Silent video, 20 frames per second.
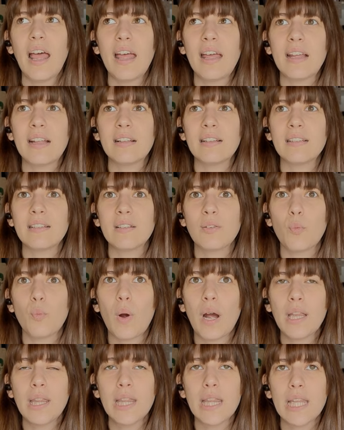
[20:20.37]
And
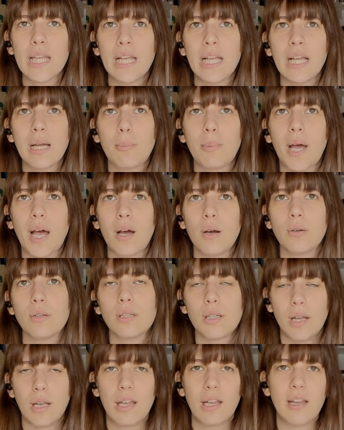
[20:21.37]
one thing about